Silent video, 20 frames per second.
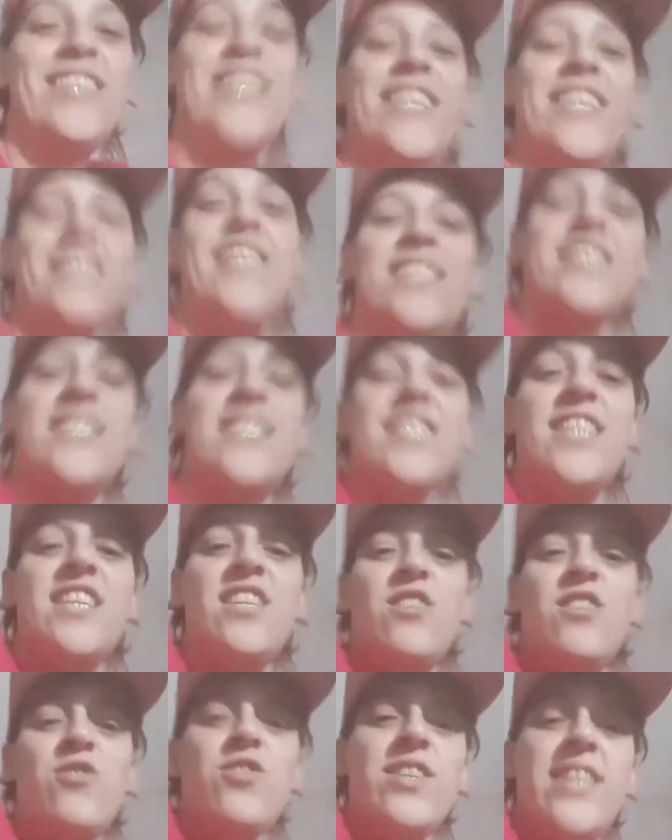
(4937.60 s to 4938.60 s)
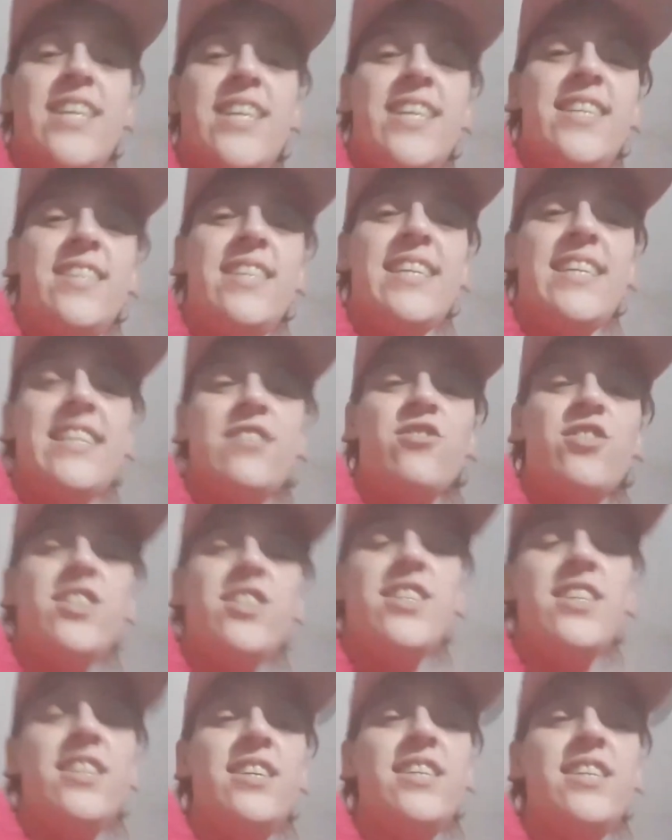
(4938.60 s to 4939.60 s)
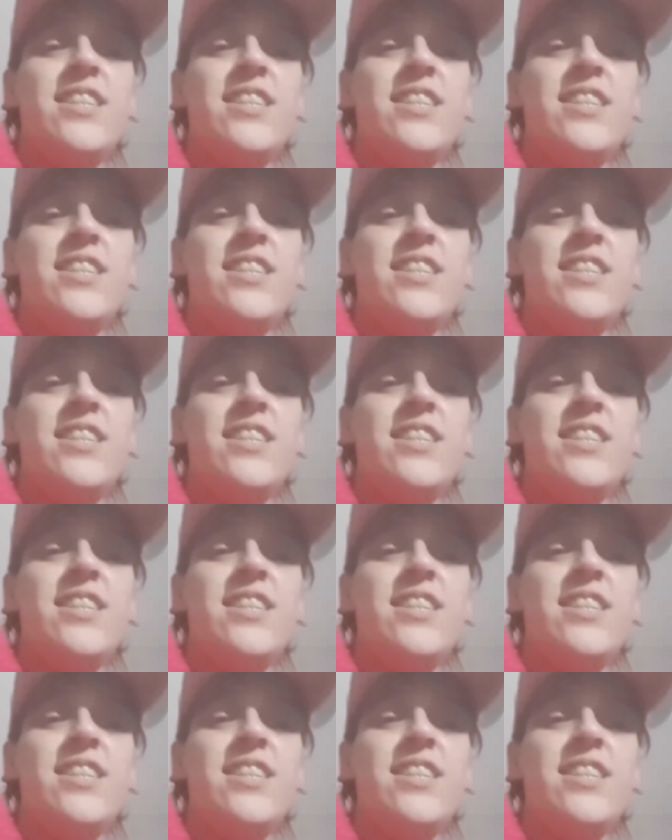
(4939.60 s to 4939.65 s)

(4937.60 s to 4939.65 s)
Right, say hello then. Hang on.